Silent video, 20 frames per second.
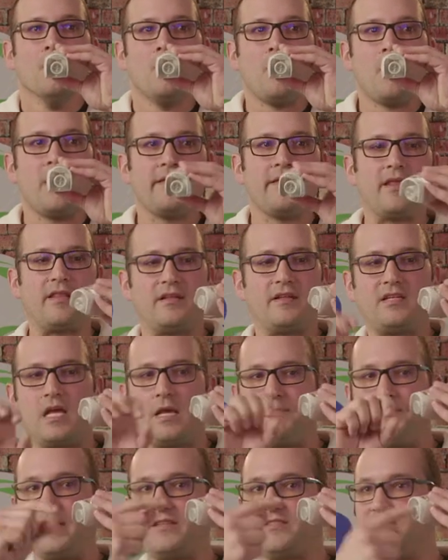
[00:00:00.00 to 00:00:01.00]
And the
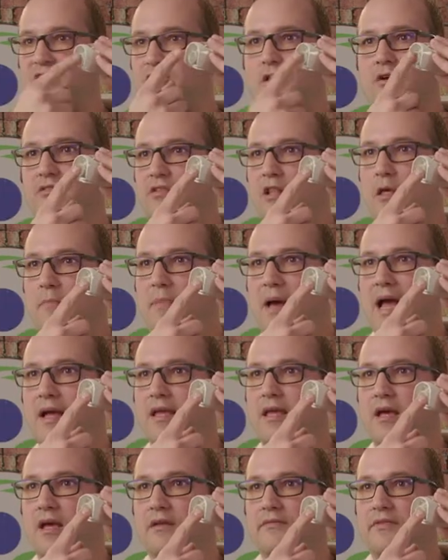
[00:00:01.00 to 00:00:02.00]
T-piece just goes on the back
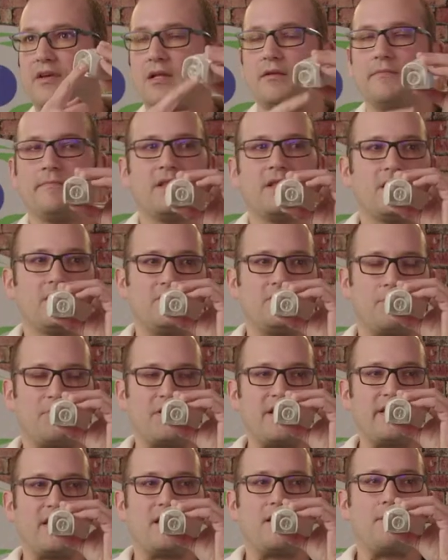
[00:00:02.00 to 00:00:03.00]
end of it. You
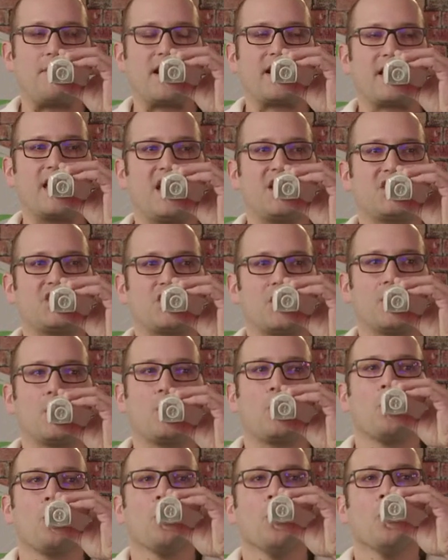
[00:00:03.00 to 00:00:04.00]
breathe in the medication,
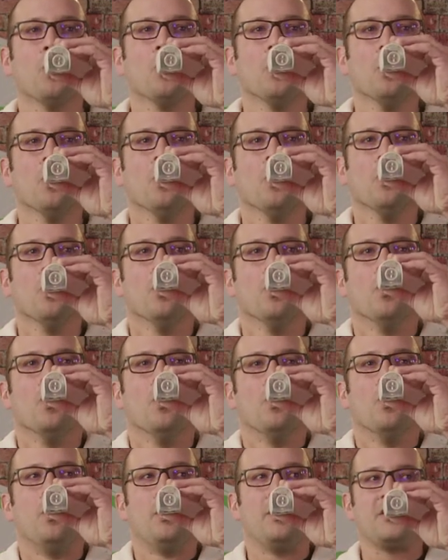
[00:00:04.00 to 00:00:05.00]

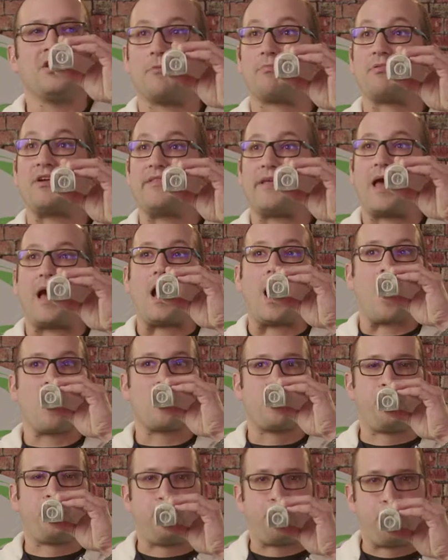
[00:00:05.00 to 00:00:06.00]
you breathe out
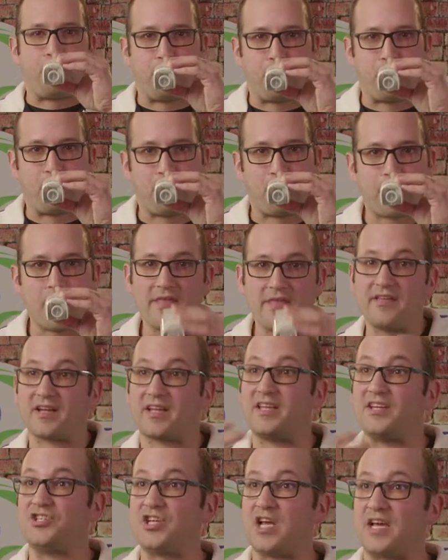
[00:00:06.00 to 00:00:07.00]
the
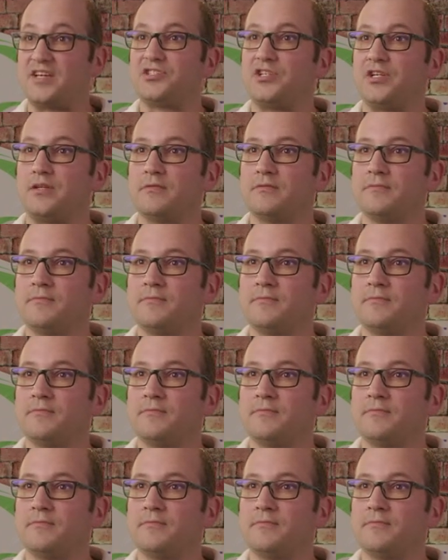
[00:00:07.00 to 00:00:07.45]
congestion.